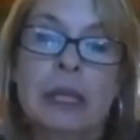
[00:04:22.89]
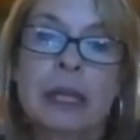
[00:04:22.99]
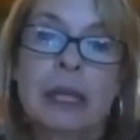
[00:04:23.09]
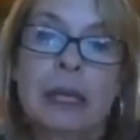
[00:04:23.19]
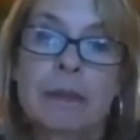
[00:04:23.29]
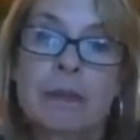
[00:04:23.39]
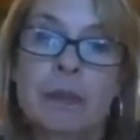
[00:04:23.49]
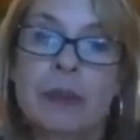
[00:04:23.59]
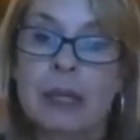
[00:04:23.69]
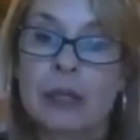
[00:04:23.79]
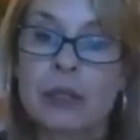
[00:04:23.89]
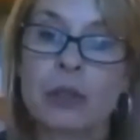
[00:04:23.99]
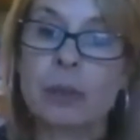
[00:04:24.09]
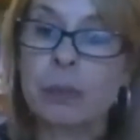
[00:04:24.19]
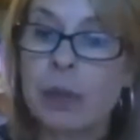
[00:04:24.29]
That is on
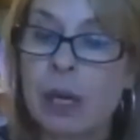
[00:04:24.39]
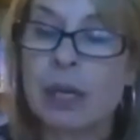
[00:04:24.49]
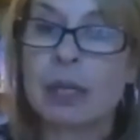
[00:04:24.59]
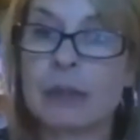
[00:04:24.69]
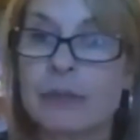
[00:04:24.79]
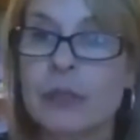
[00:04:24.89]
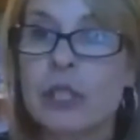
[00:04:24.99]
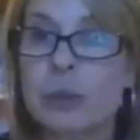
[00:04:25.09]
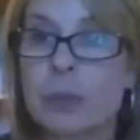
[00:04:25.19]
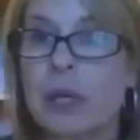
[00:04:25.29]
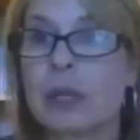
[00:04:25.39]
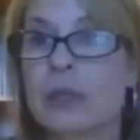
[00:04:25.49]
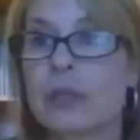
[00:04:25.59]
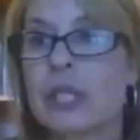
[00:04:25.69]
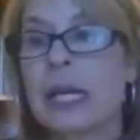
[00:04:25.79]
the product and finished
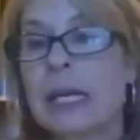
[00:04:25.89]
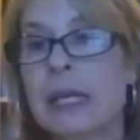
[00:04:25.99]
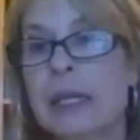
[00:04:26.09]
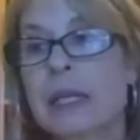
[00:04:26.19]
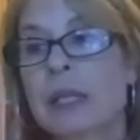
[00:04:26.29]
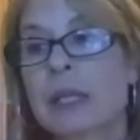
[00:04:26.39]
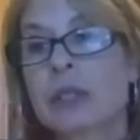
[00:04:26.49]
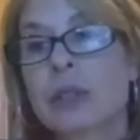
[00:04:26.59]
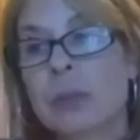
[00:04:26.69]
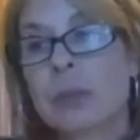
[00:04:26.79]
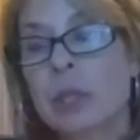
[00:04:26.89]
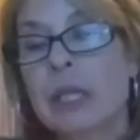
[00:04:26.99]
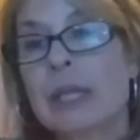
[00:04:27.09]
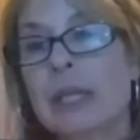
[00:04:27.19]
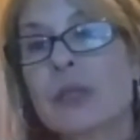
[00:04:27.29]
product side to
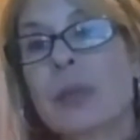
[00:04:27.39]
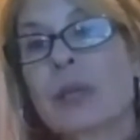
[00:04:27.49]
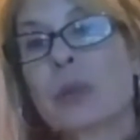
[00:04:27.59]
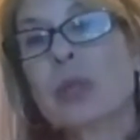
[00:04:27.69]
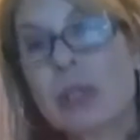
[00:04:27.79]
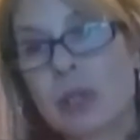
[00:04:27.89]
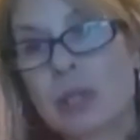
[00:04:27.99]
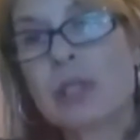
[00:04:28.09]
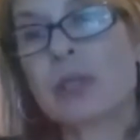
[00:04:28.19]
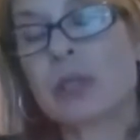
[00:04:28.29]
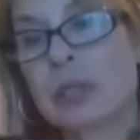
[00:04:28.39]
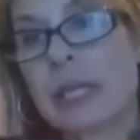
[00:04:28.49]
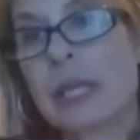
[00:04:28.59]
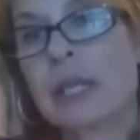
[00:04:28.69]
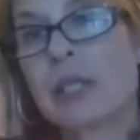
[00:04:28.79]
communities, but we also
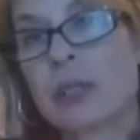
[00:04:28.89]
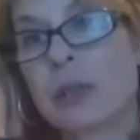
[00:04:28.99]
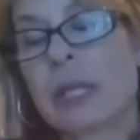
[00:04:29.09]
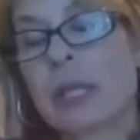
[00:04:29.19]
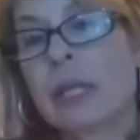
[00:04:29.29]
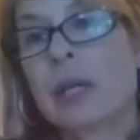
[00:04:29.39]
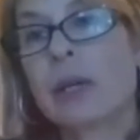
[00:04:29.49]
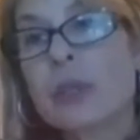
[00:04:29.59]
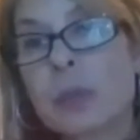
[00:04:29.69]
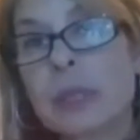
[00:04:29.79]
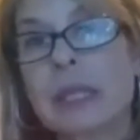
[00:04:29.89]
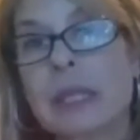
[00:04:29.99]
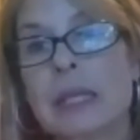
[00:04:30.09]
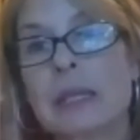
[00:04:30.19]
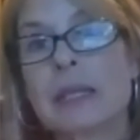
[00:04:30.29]
then joined
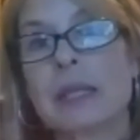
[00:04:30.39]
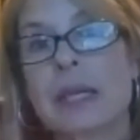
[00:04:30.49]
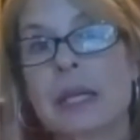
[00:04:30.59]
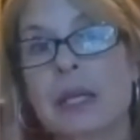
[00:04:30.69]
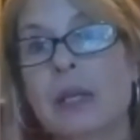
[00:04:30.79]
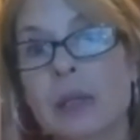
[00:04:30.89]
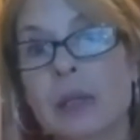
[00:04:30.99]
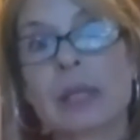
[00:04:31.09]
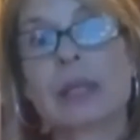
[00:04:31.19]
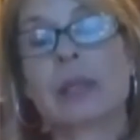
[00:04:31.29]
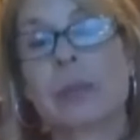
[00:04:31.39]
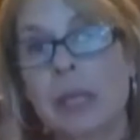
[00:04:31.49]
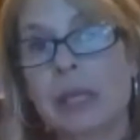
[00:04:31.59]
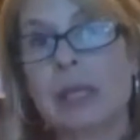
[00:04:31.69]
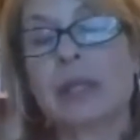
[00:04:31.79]
hospitals and local
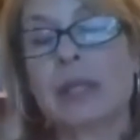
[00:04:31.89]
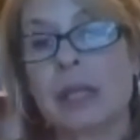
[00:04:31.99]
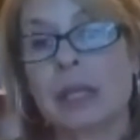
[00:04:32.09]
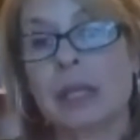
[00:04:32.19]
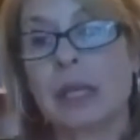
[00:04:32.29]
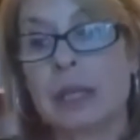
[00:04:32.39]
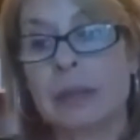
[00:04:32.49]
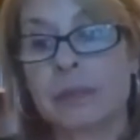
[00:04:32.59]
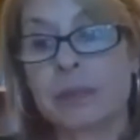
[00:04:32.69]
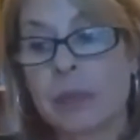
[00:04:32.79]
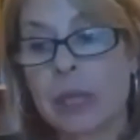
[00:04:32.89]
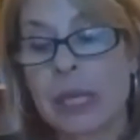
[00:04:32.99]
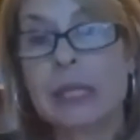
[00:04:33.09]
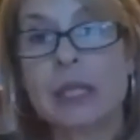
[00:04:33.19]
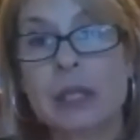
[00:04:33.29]
communities and
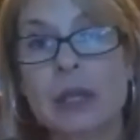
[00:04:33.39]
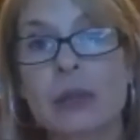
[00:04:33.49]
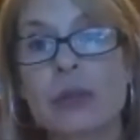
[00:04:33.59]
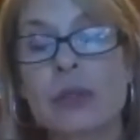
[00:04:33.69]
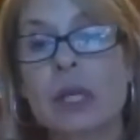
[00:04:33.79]
NGOs